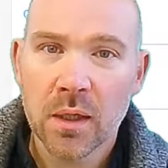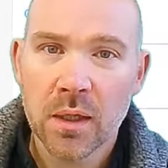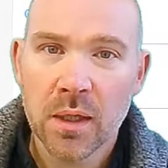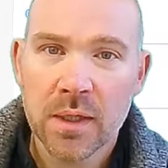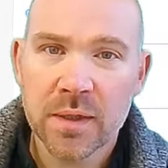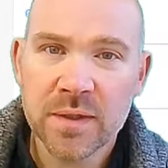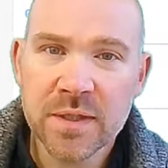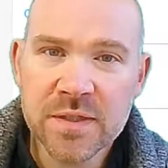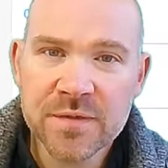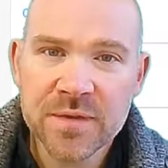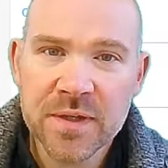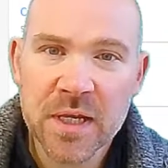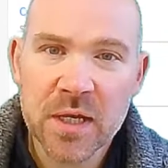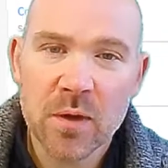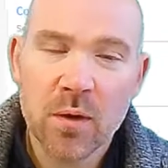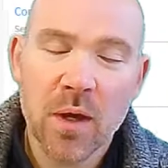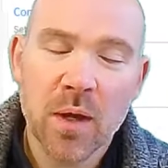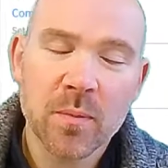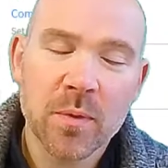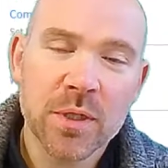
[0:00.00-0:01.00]
In this
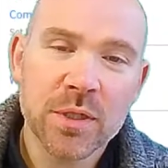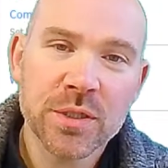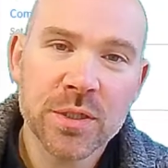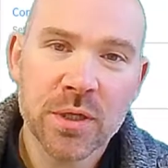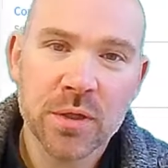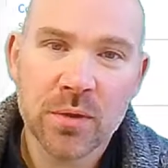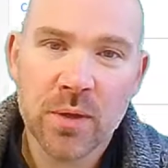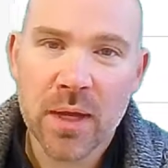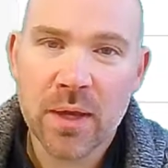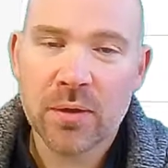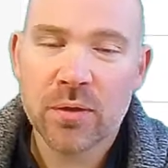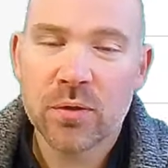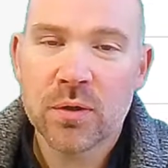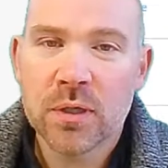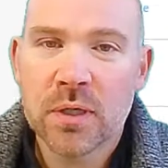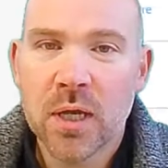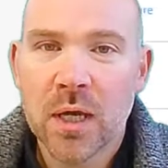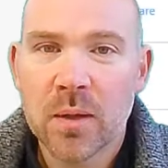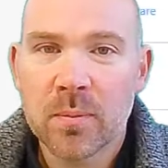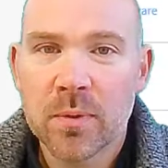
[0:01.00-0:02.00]
video, I'm going to show you how you
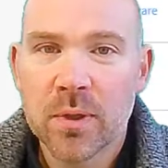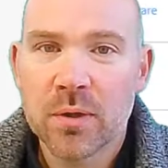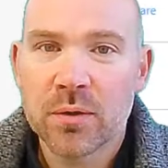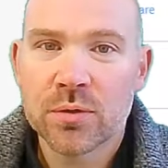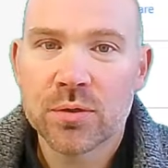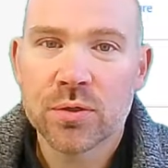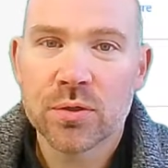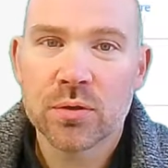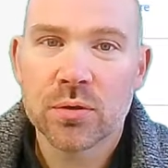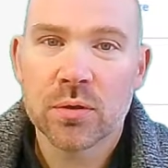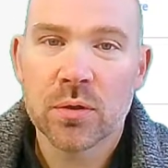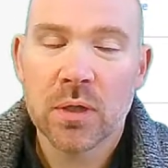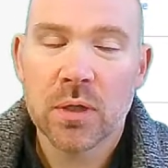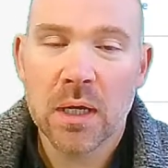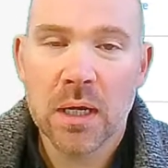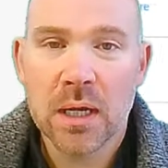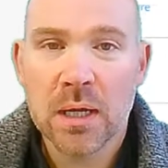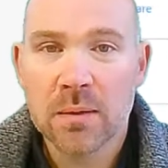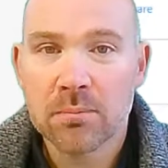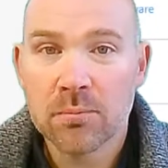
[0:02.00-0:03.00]
can upload your
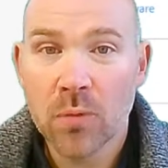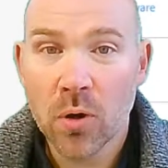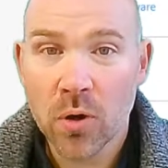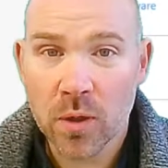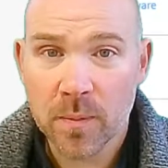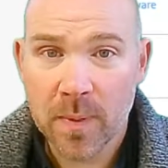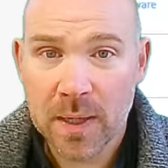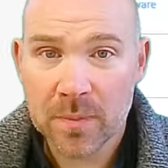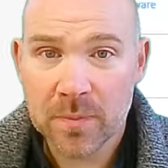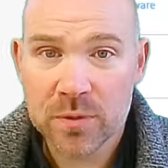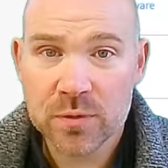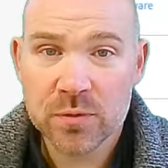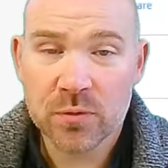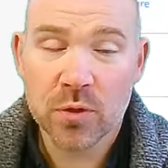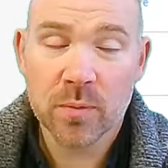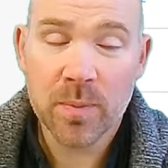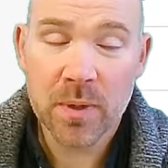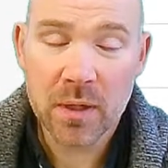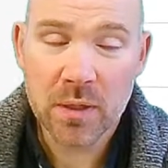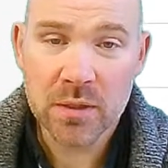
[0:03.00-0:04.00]
uh, mock papers or
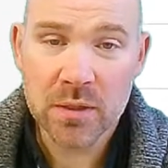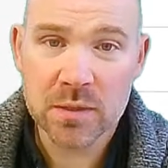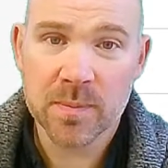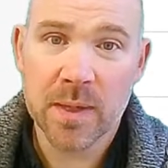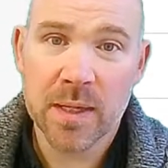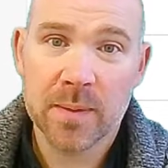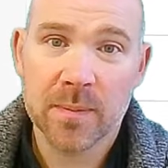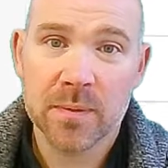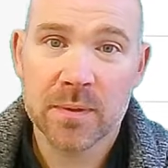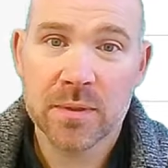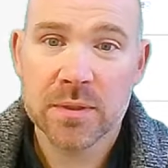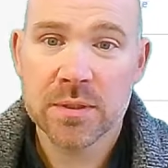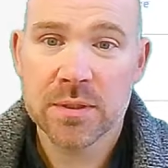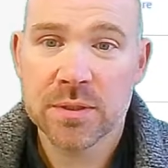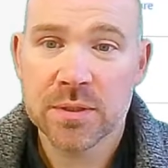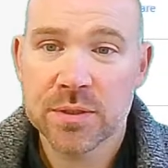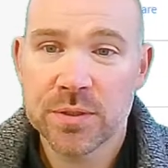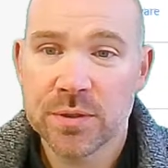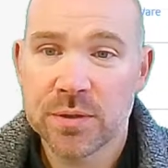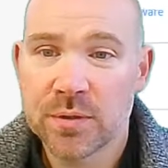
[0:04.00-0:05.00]
your past papers
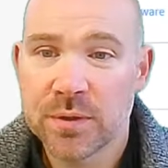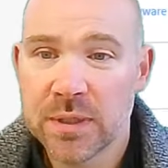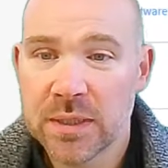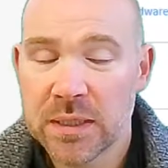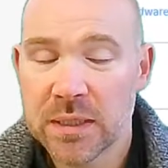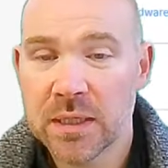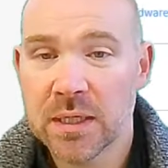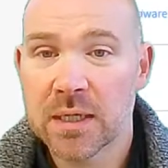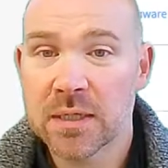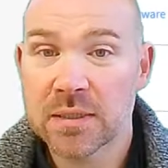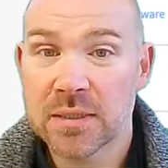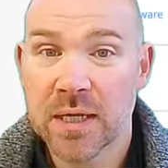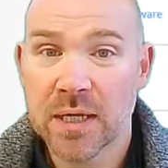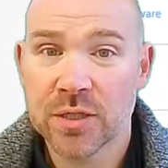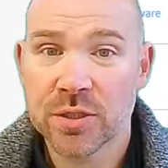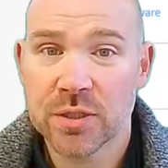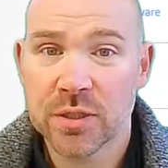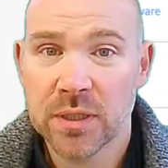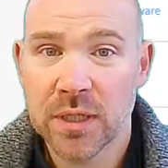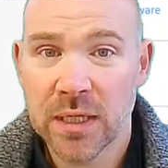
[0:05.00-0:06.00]
to the uh,
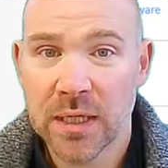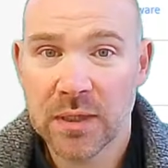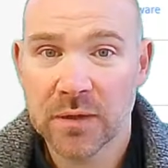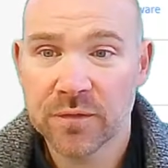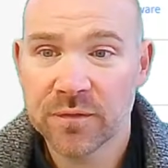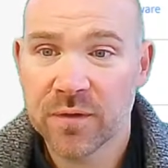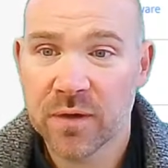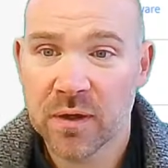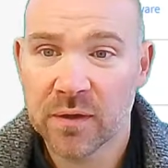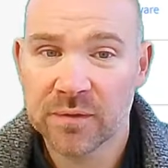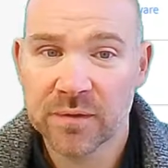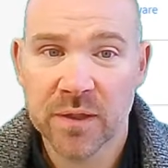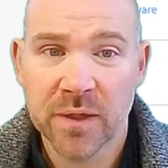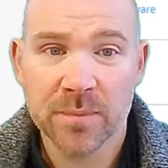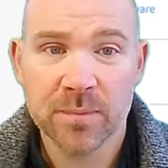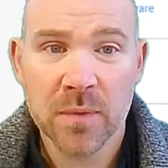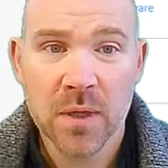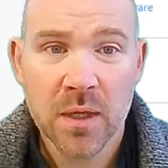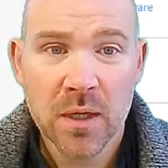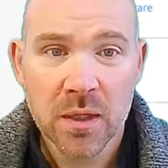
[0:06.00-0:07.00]
section in Firefly.
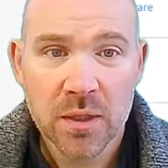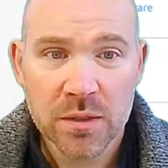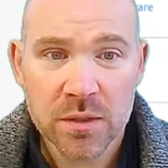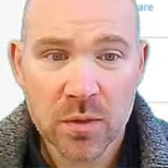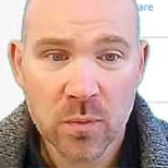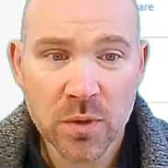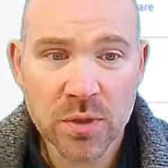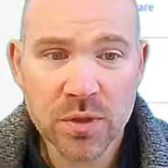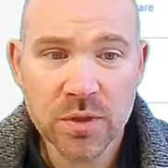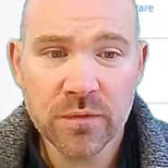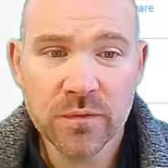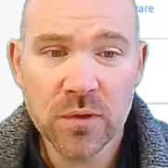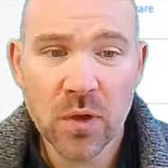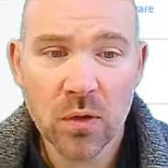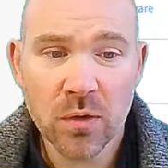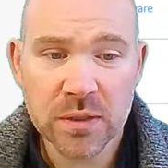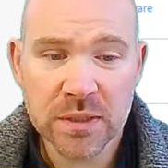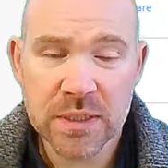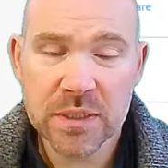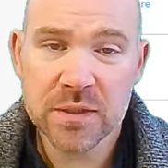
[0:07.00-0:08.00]
So once you've
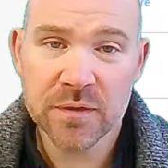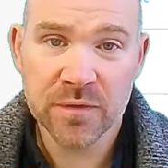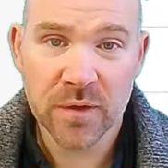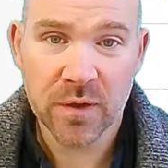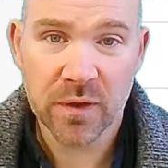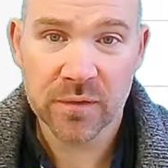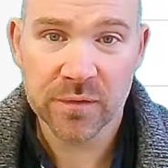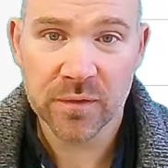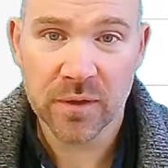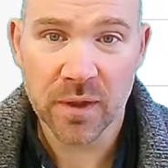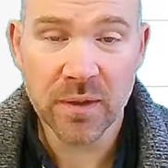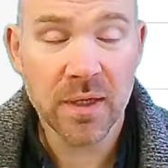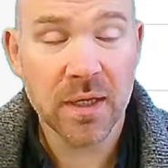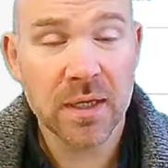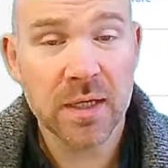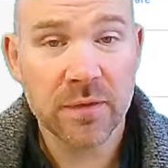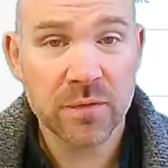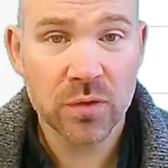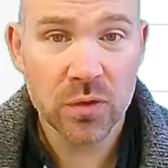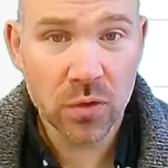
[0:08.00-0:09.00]
logged into Firefly, and
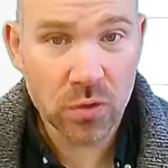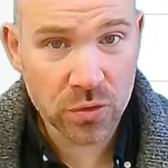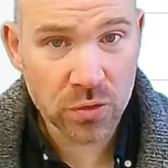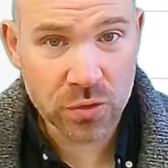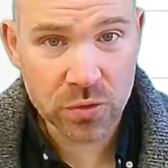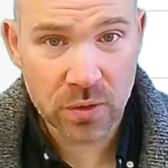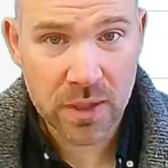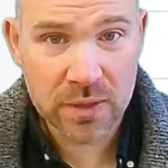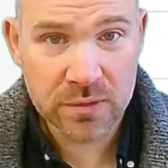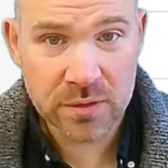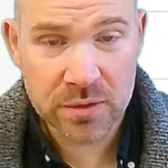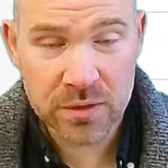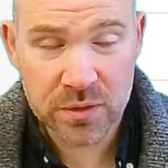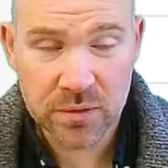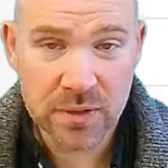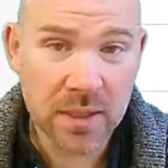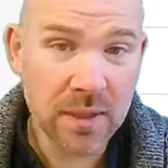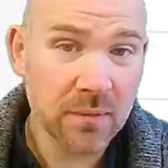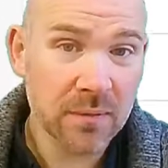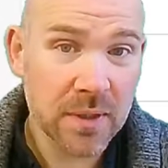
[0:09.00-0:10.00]
if you're not sure how to do
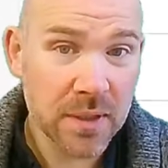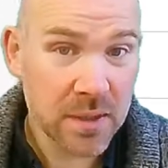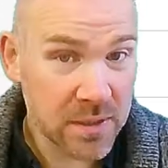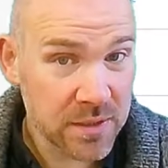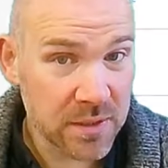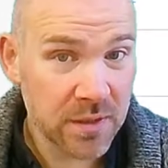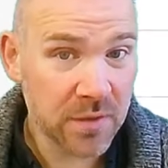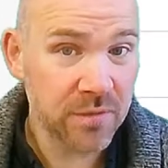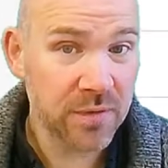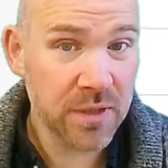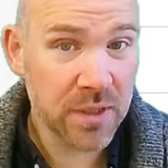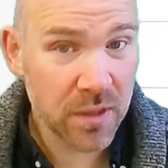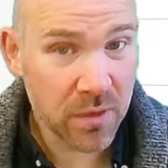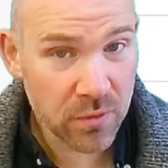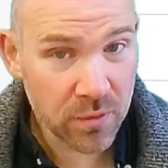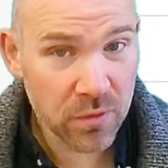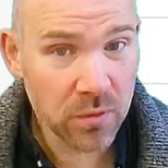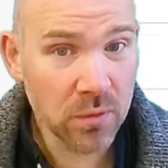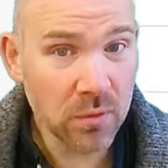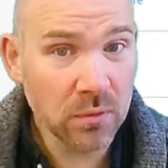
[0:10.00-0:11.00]
that, then see the video
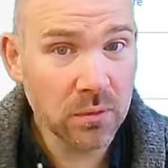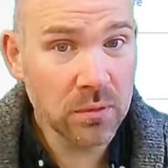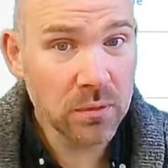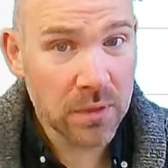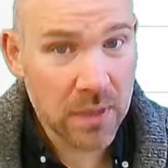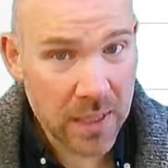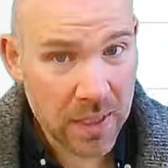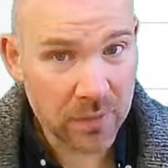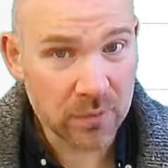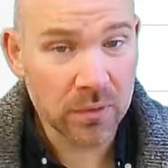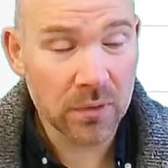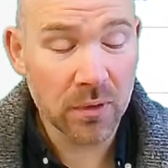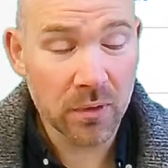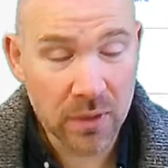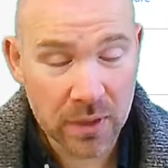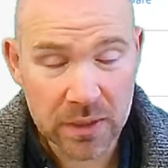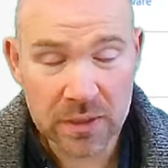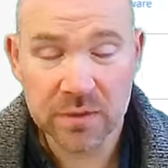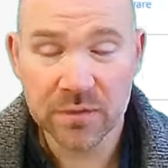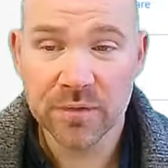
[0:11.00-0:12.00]
called How to
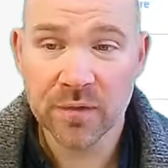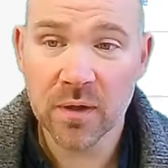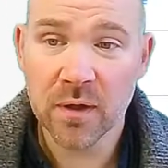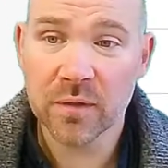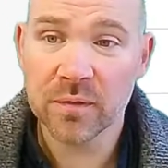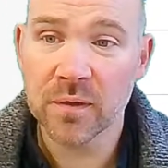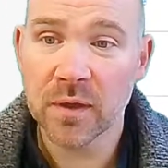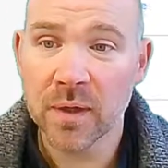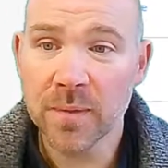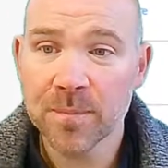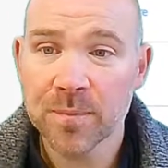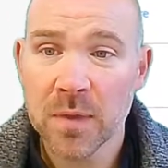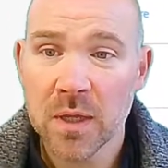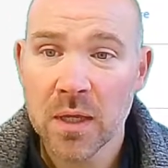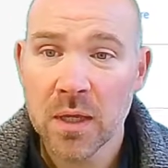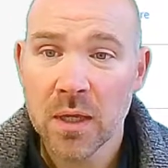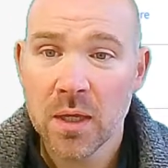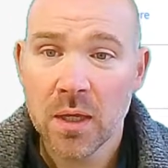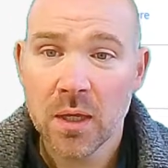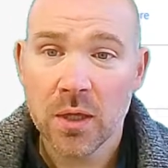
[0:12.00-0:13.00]
Log into Firefly.
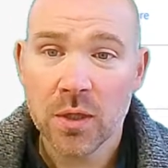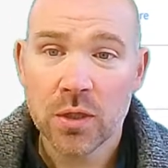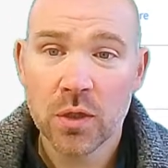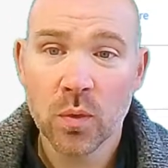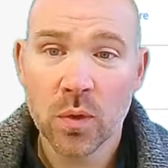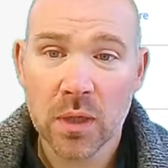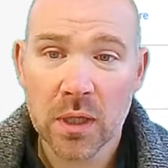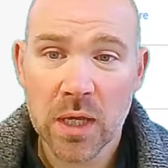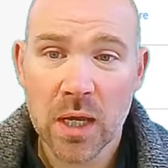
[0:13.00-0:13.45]
You want to